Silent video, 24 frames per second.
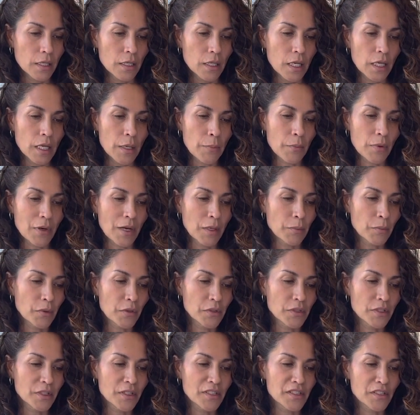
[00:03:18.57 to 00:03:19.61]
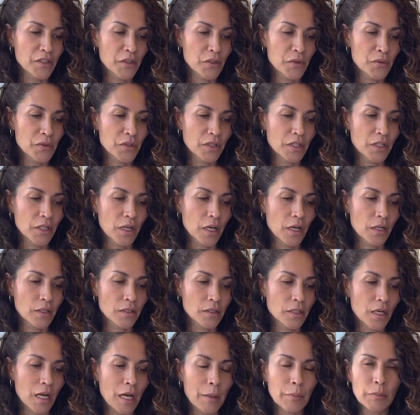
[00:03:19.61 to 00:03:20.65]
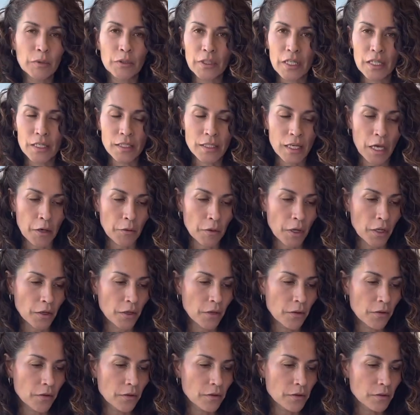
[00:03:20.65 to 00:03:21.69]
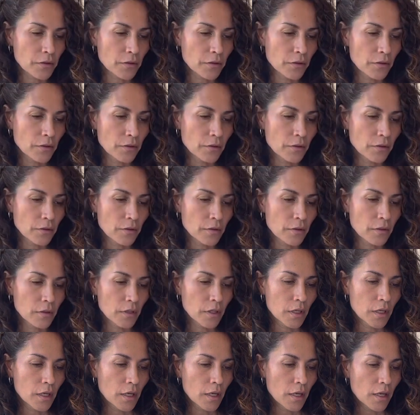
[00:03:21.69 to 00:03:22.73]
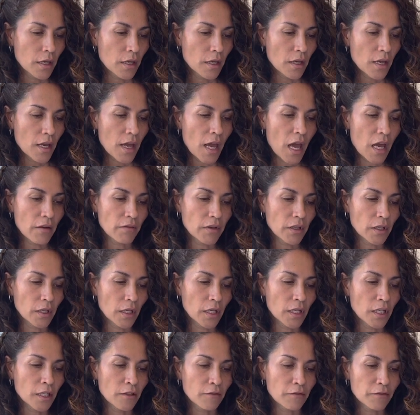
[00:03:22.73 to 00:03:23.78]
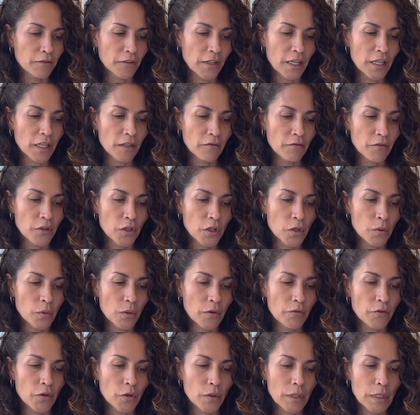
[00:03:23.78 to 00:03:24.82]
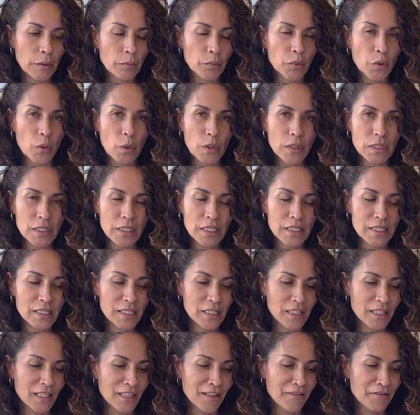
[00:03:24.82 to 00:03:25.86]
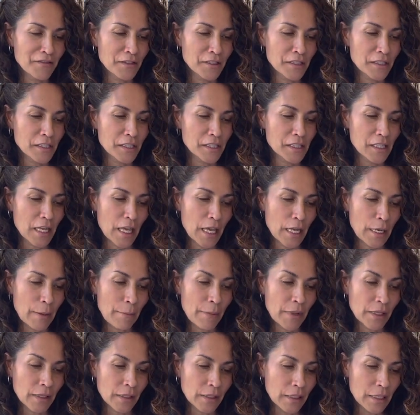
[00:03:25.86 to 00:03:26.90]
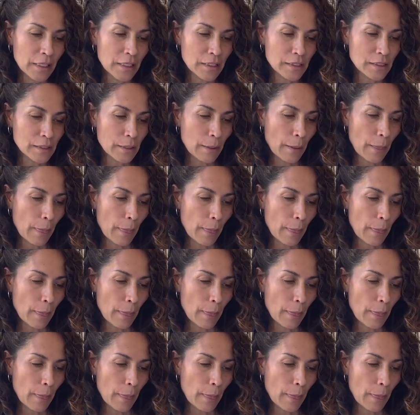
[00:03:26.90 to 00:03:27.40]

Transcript: A proud person is usually on top, looking down on others. Having an inflated view of your importance, gifts, and abilities.